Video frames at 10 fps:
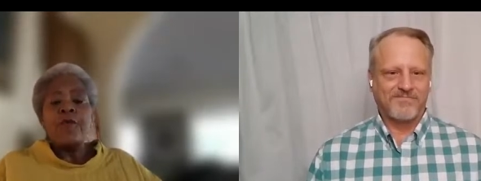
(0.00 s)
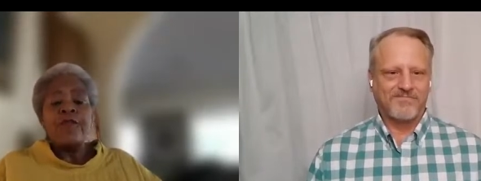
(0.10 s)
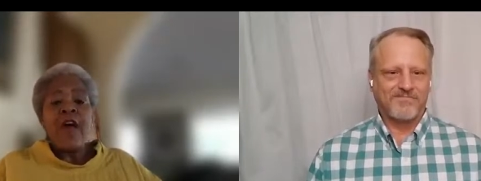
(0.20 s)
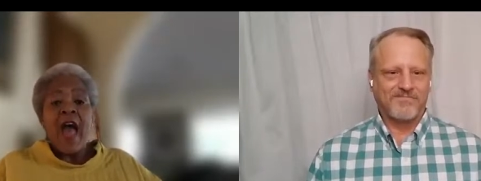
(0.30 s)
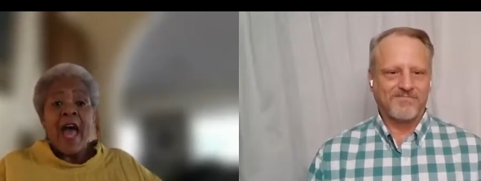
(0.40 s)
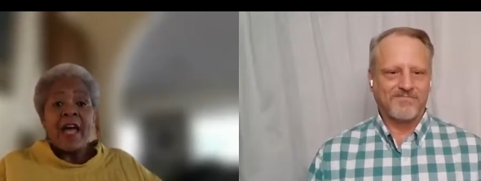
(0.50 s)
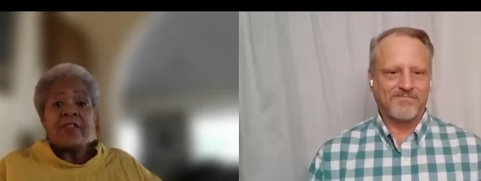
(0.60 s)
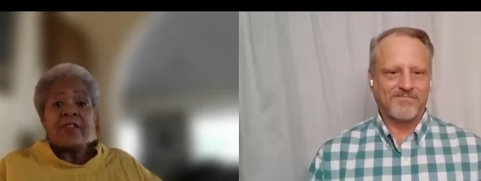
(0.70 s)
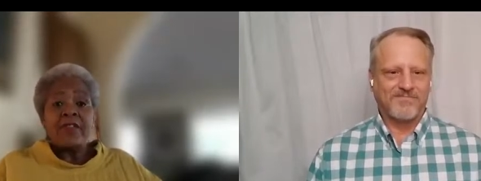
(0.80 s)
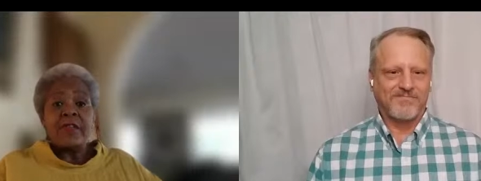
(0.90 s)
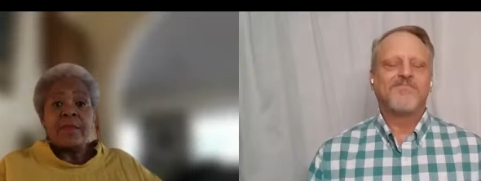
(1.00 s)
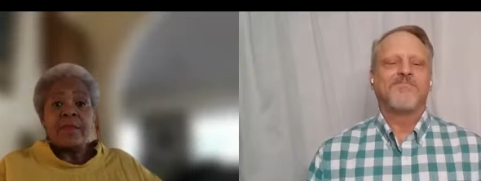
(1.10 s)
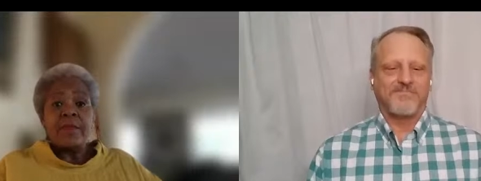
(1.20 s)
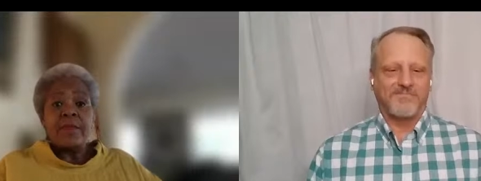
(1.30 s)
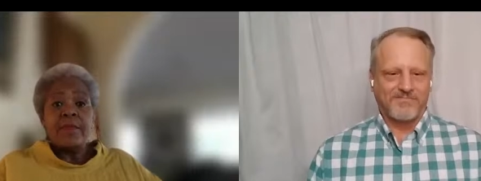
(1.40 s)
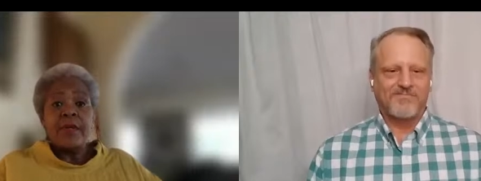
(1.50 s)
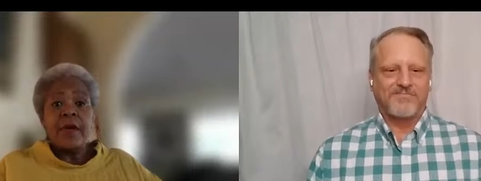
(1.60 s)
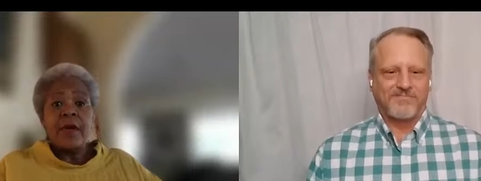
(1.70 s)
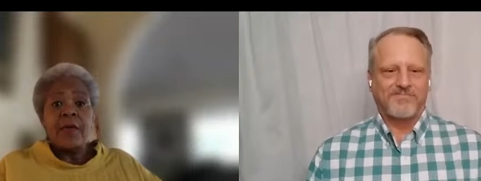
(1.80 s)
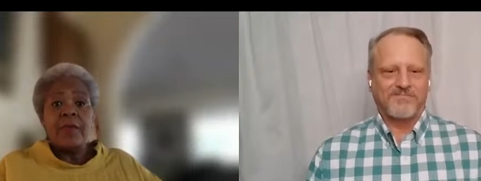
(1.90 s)
Speaker 1: fast you
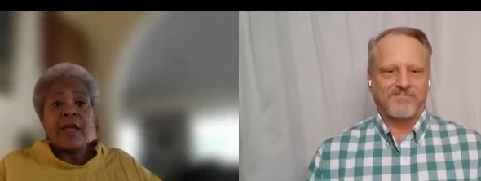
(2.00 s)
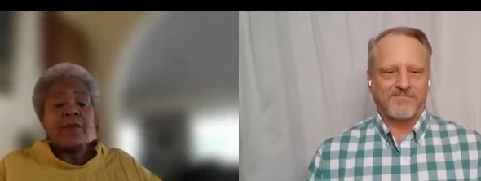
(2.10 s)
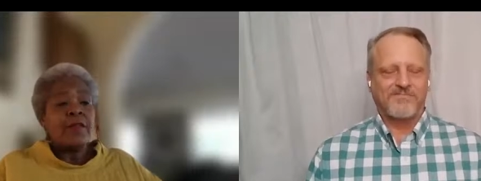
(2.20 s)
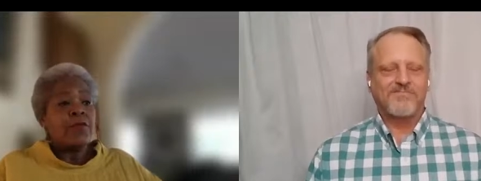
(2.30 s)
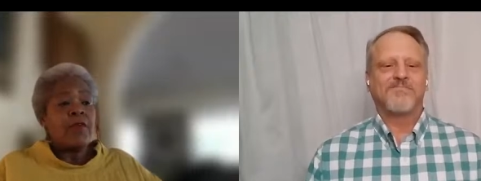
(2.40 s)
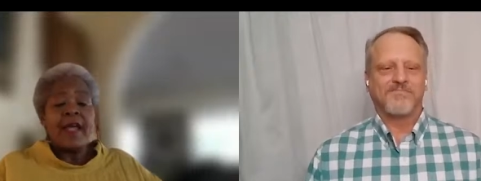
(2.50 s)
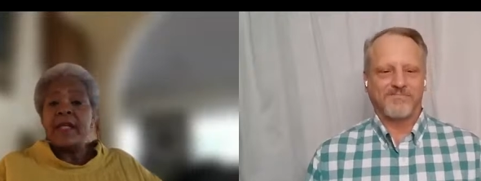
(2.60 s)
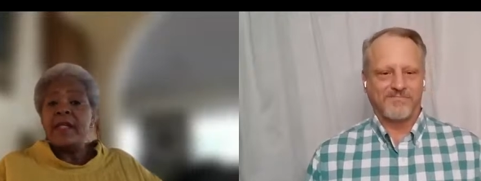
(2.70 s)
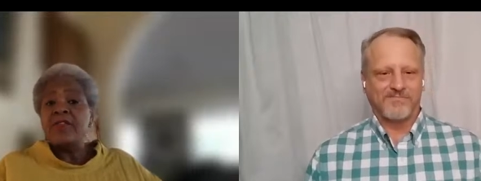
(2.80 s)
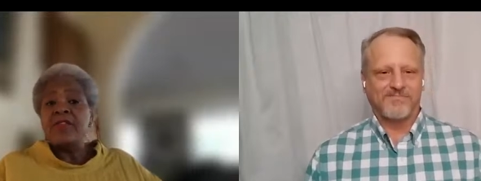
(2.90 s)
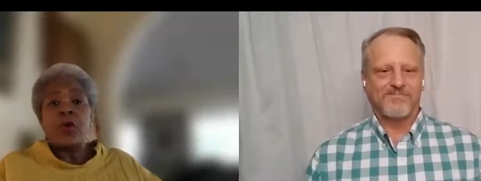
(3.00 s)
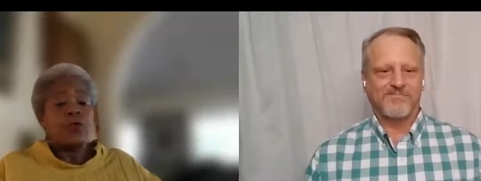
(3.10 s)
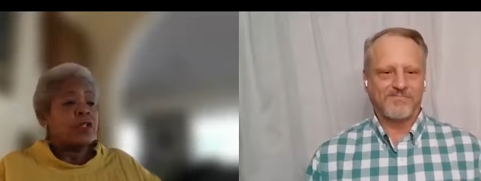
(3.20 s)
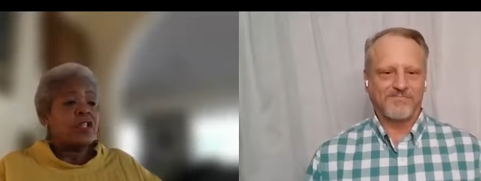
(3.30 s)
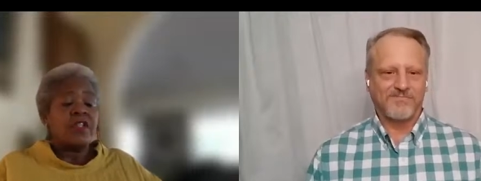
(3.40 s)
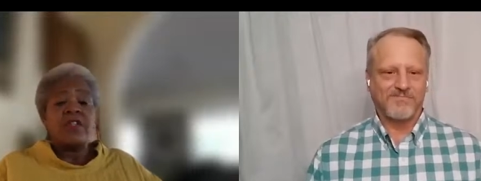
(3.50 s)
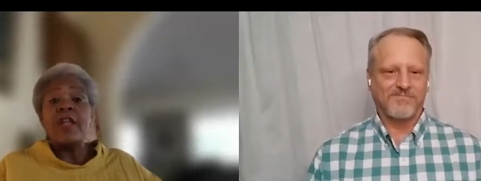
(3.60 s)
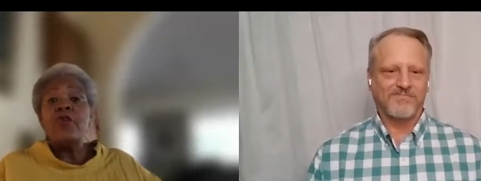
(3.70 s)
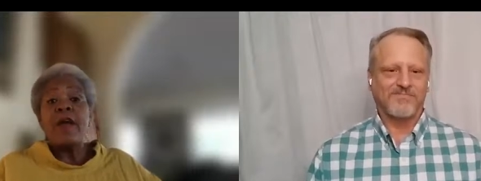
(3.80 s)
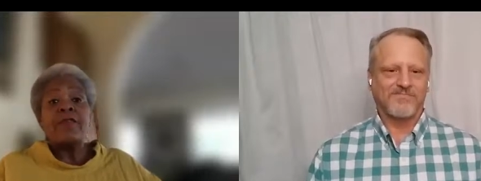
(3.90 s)
know they the writing just go
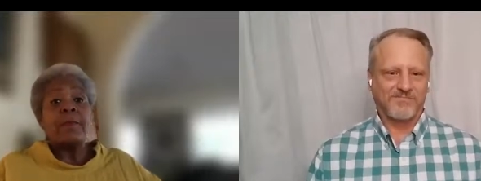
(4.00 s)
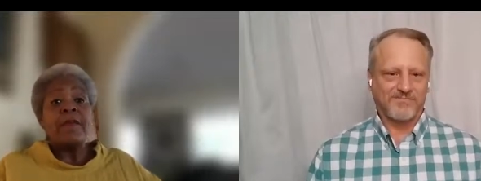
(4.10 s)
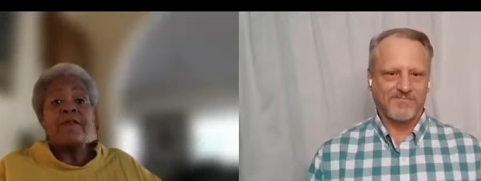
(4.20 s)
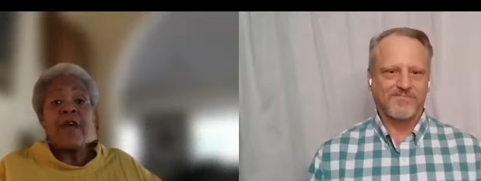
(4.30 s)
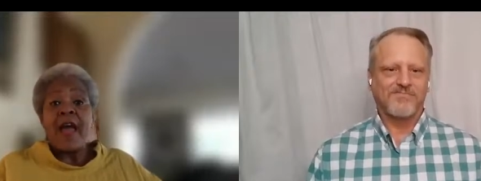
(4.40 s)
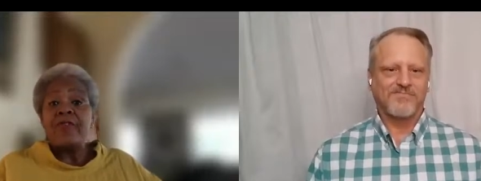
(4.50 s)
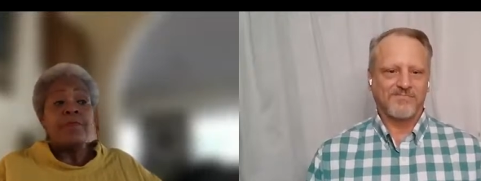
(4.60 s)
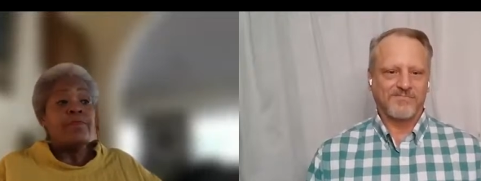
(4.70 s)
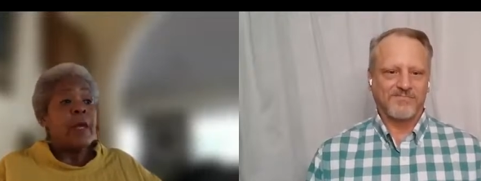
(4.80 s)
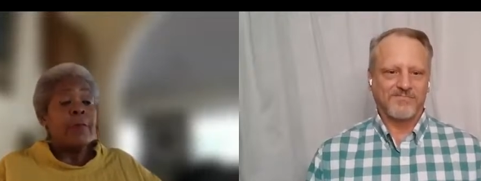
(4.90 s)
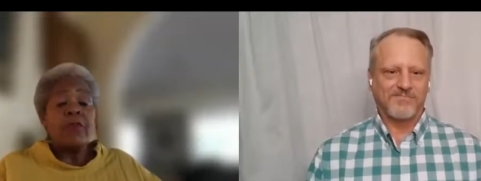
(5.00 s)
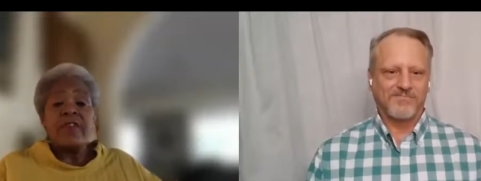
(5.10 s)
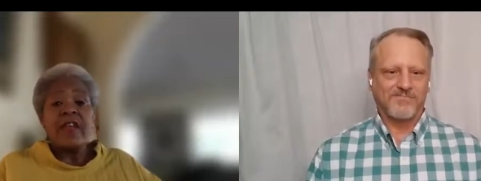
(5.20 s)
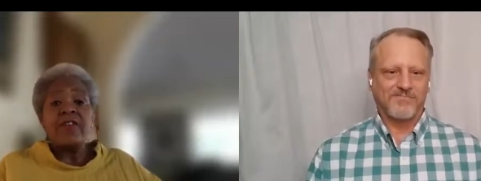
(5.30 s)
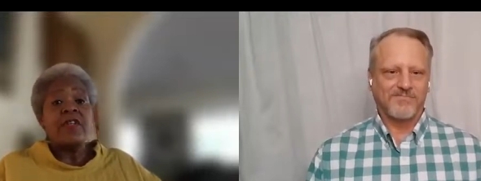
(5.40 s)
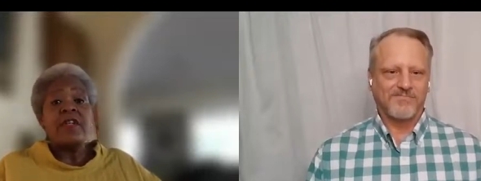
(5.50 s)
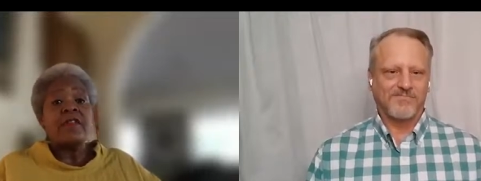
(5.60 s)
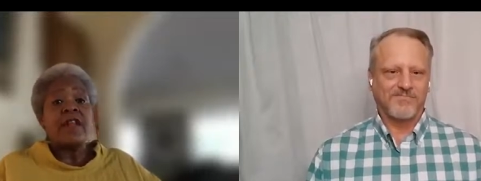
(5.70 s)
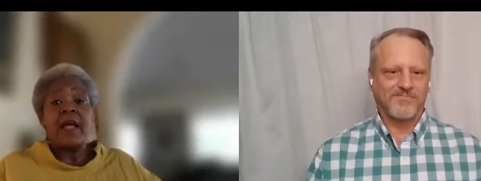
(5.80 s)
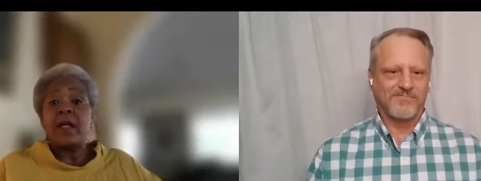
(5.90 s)
and you have to be fast your memorization
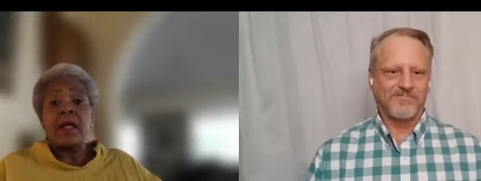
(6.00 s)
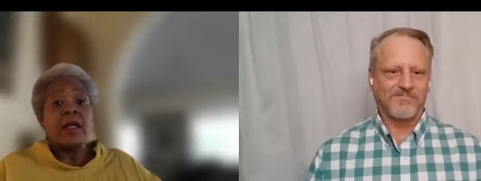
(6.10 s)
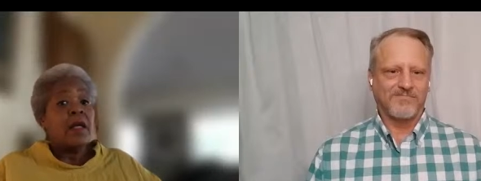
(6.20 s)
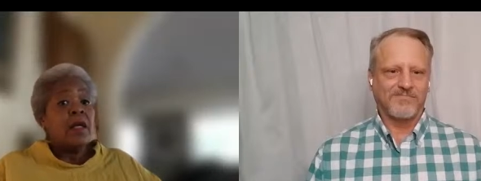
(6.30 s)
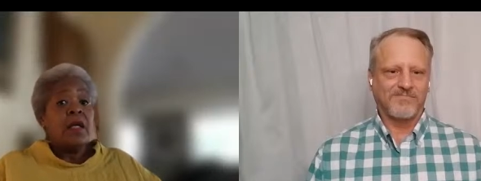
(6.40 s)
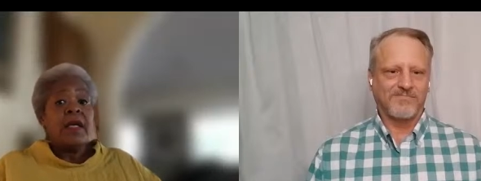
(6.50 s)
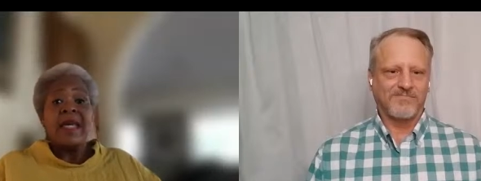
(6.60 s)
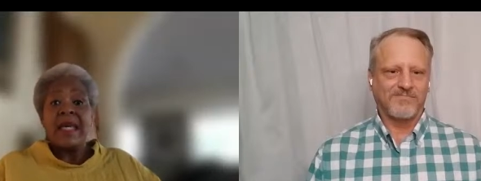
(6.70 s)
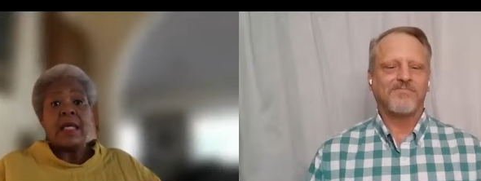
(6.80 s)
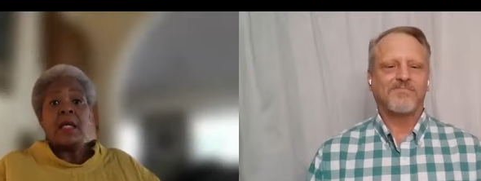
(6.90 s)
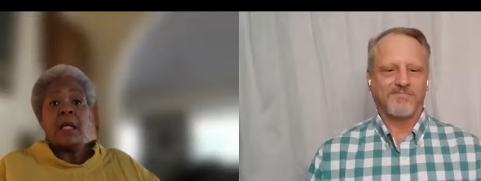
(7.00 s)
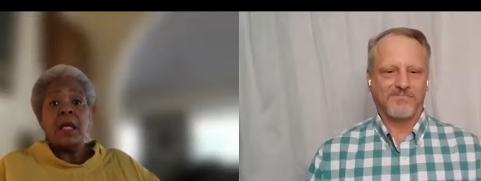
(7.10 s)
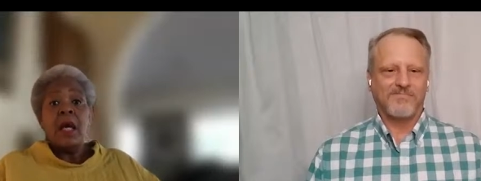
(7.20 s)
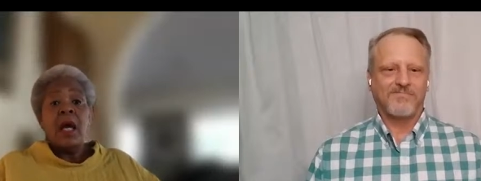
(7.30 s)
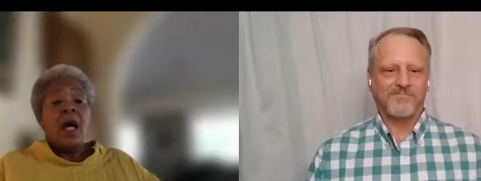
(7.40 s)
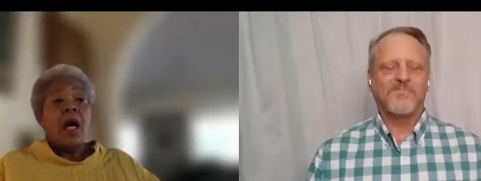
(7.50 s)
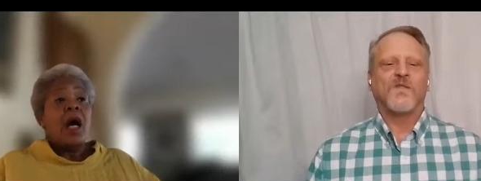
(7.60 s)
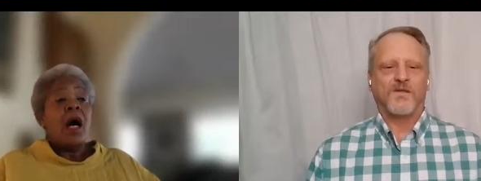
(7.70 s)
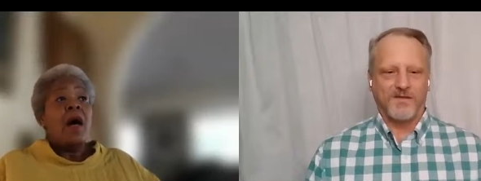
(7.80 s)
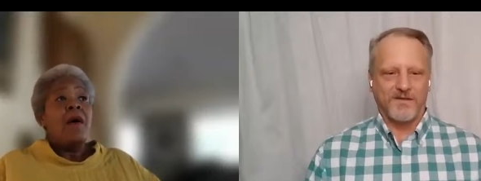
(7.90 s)
is like key
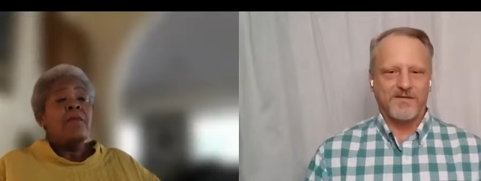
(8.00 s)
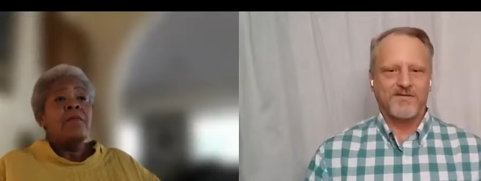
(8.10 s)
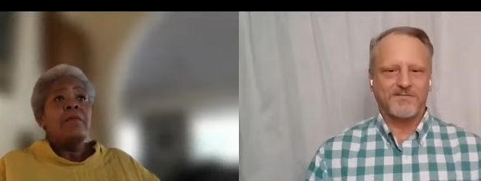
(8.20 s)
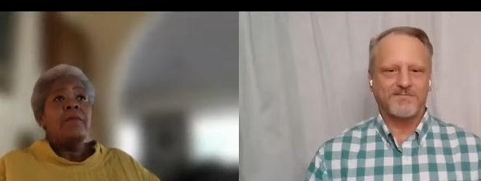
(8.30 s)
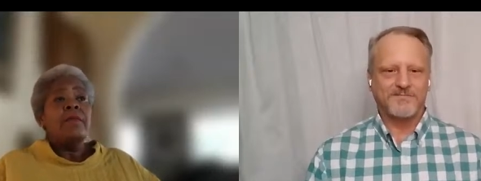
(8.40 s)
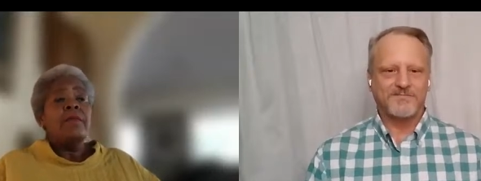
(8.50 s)
um